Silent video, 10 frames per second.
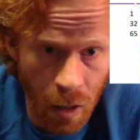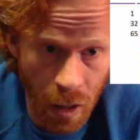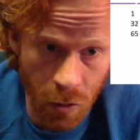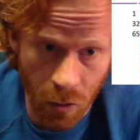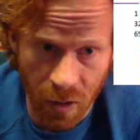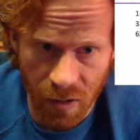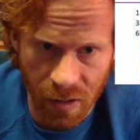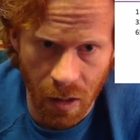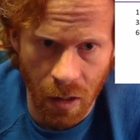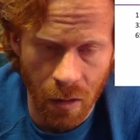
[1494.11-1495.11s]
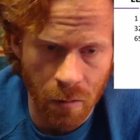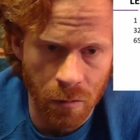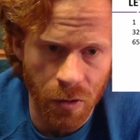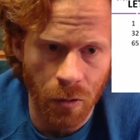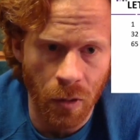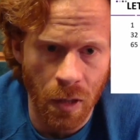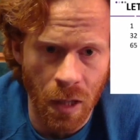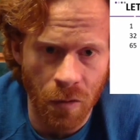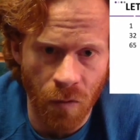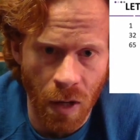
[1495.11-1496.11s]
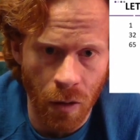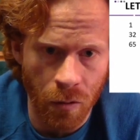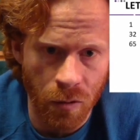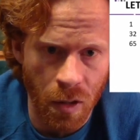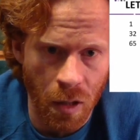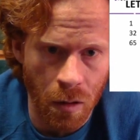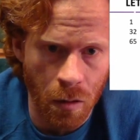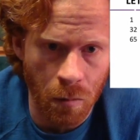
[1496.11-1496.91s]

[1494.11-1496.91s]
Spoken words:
And you can see, just looking at the values, that